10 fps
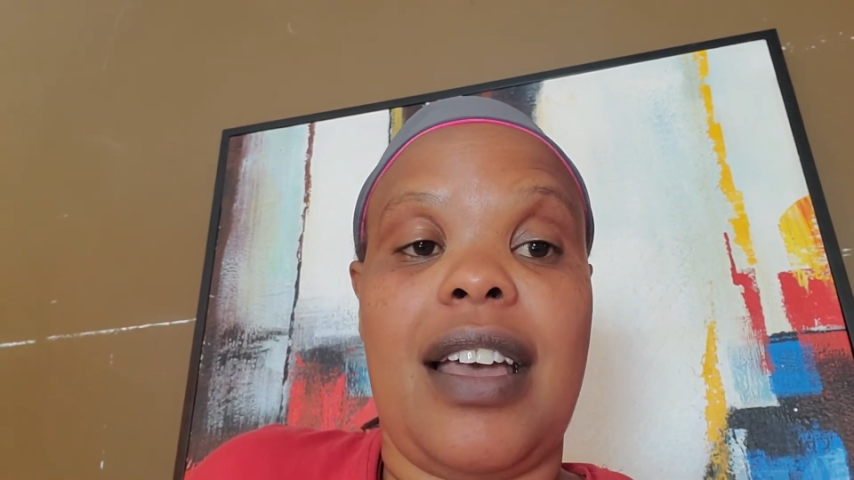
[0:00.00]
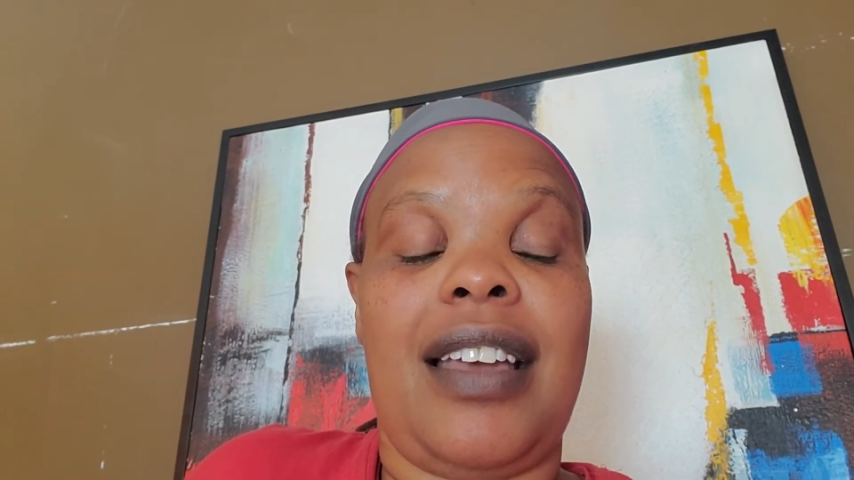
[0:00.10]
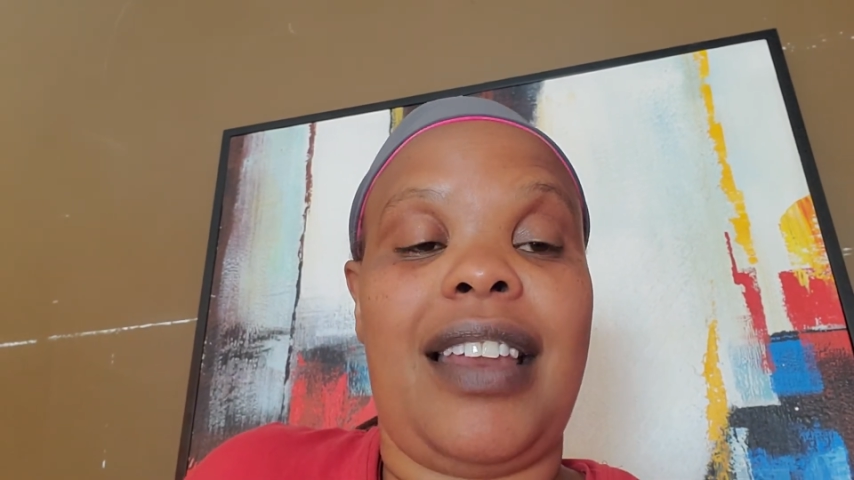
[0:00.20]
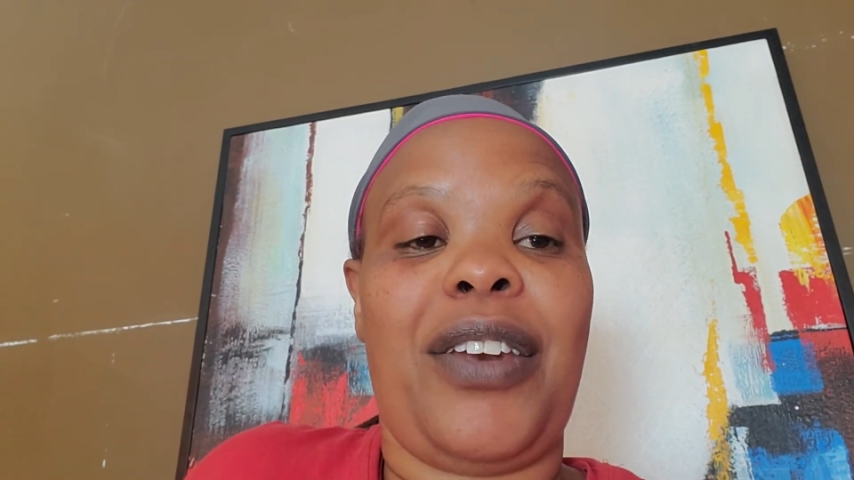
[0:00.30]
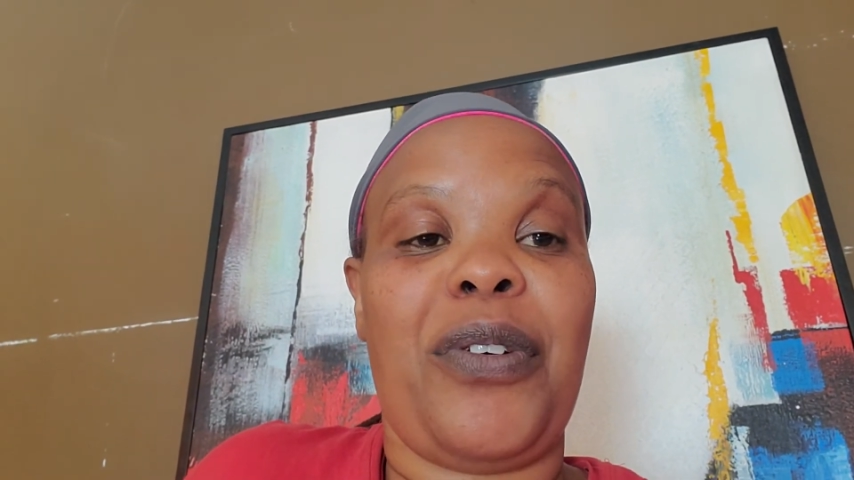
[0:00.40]

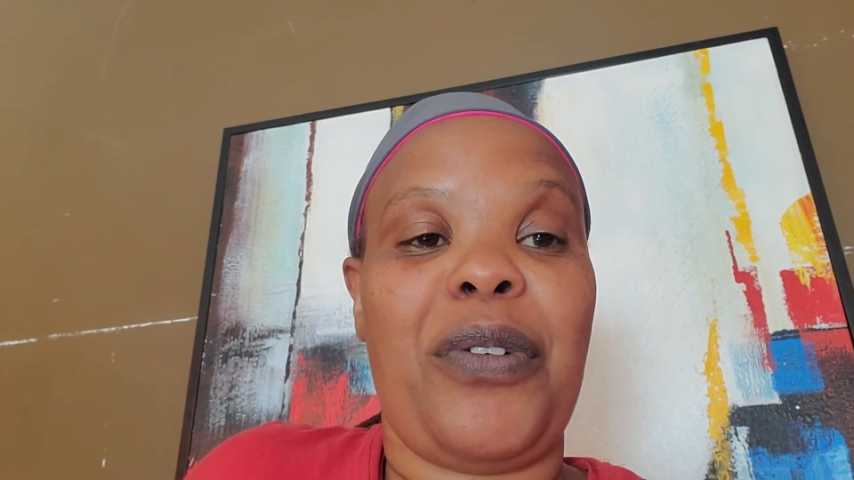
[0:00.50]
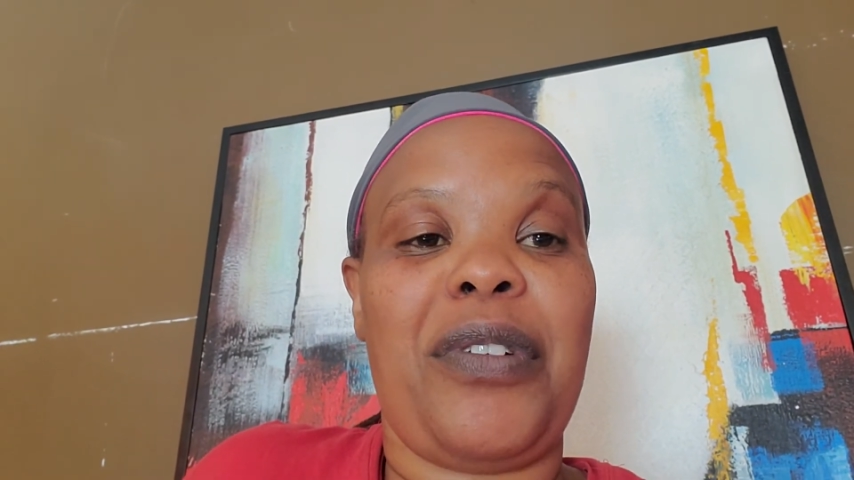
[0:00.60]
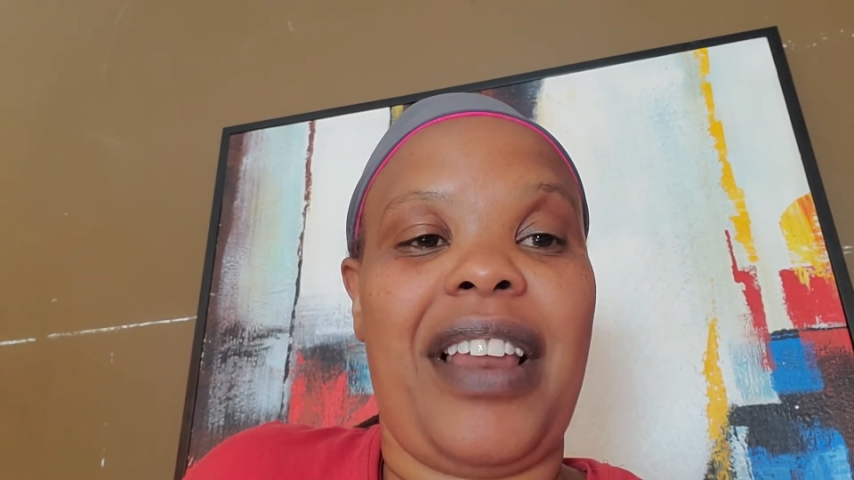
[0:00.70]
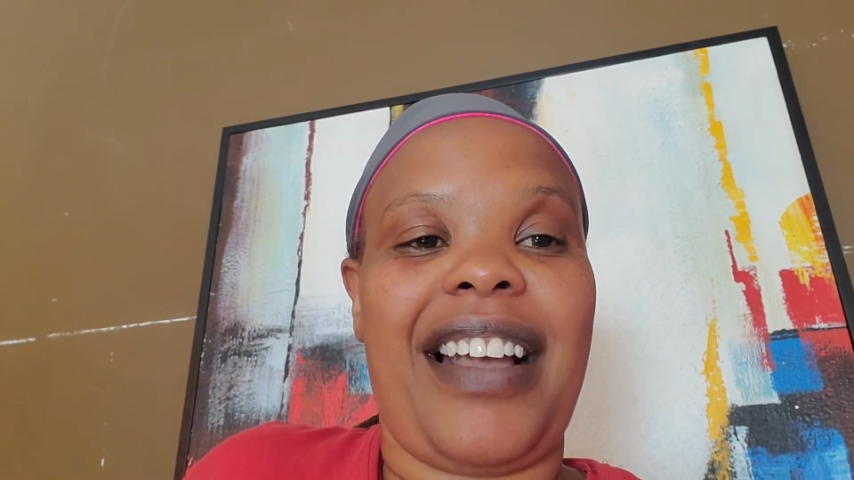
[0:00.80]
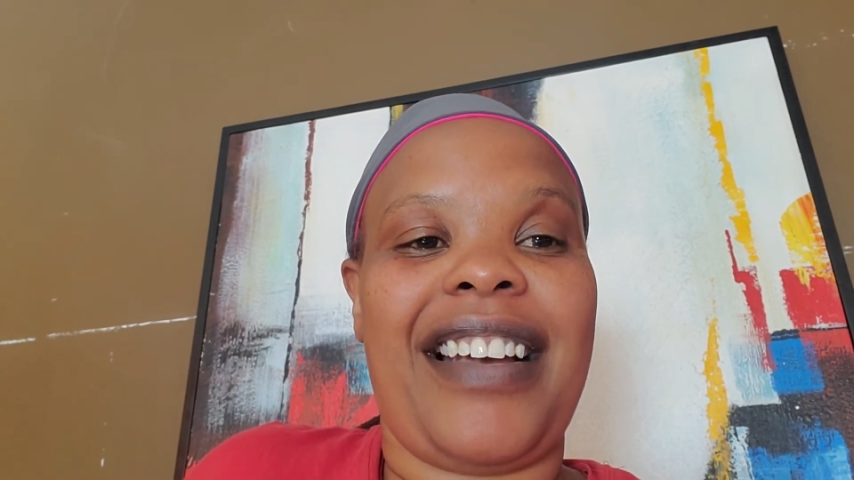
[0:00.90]
And I know,
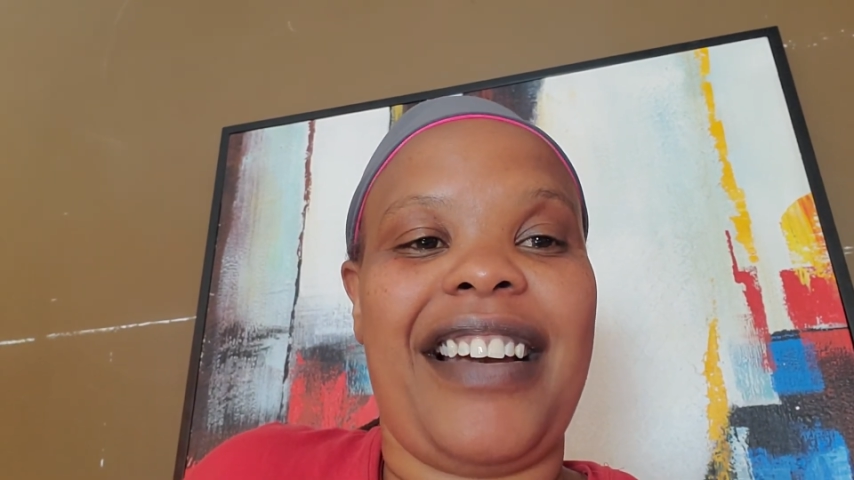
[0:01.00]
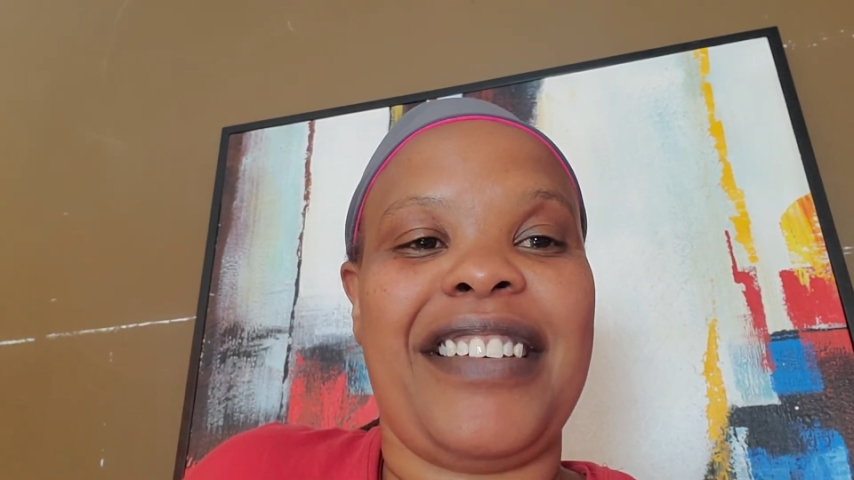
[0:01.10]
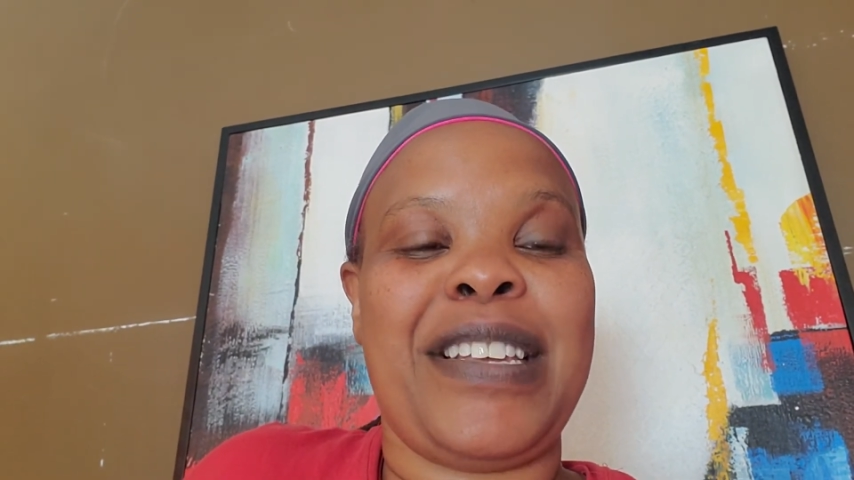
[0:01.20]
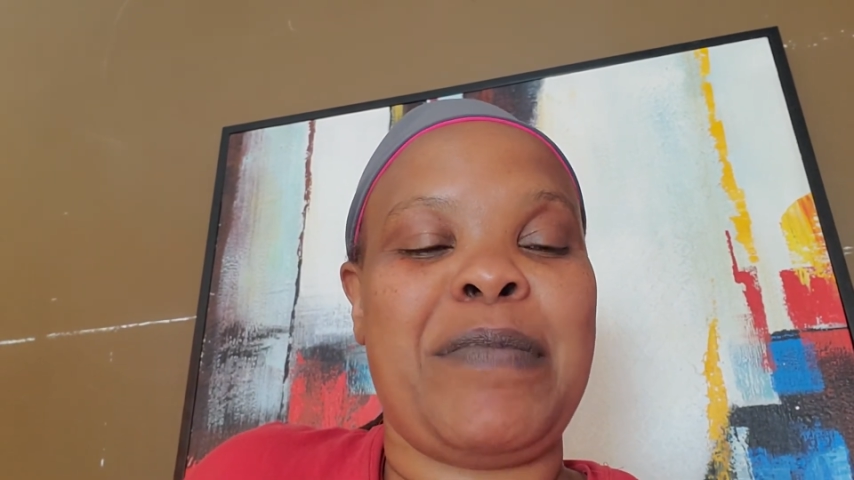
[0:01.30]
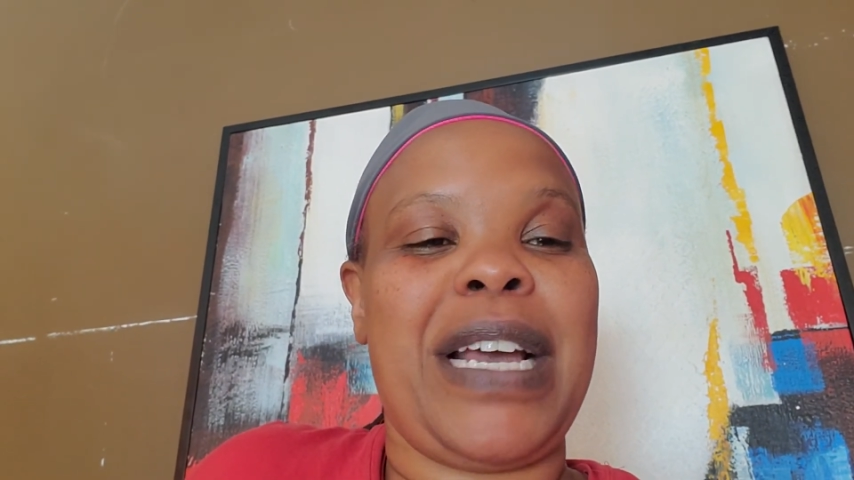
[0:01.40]
like,
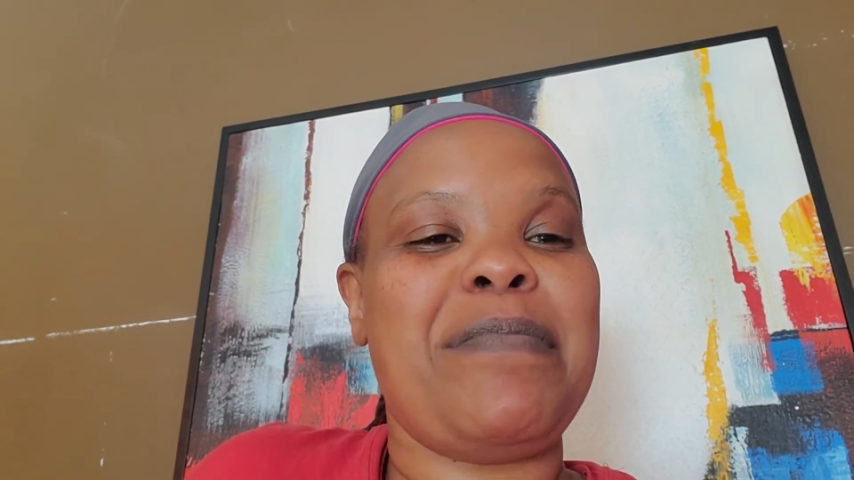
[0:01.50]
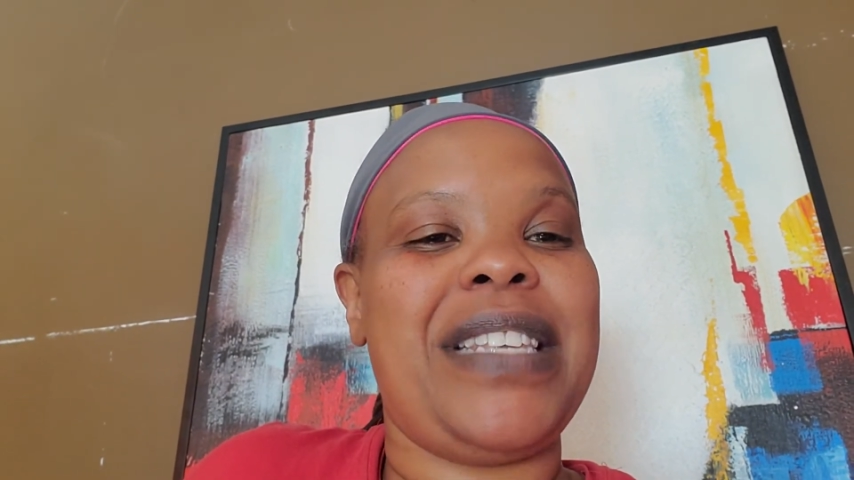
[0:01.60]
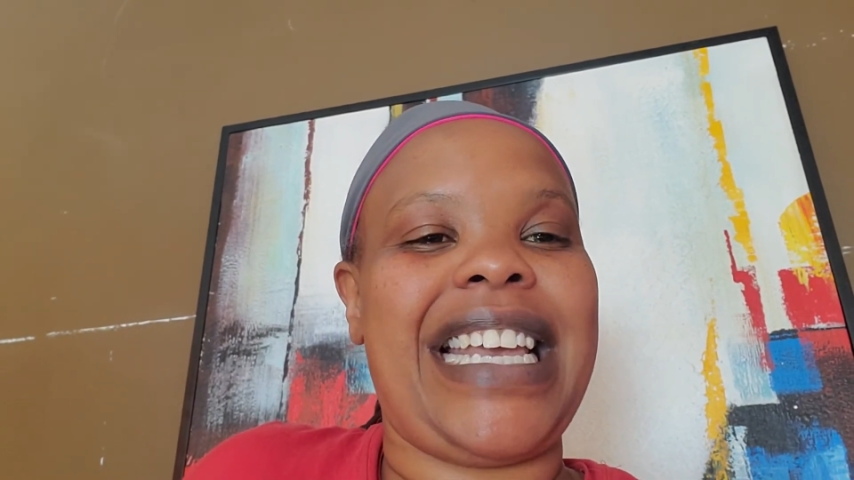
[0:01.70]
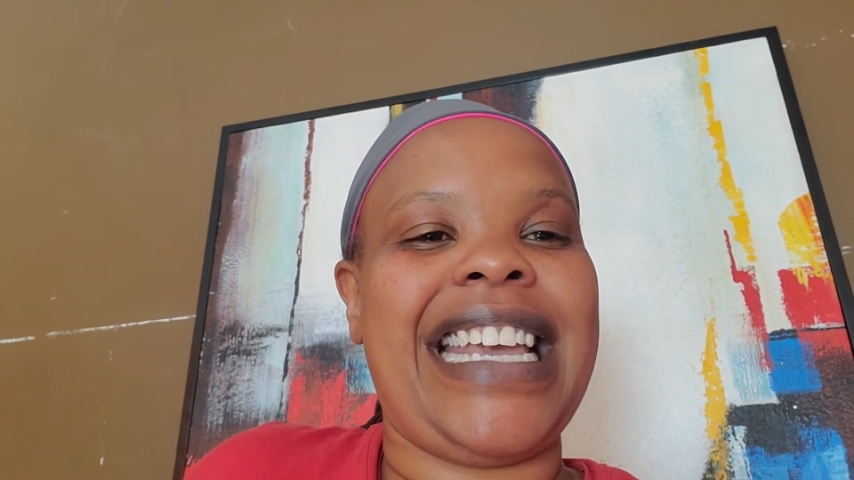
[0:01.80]
sometimes the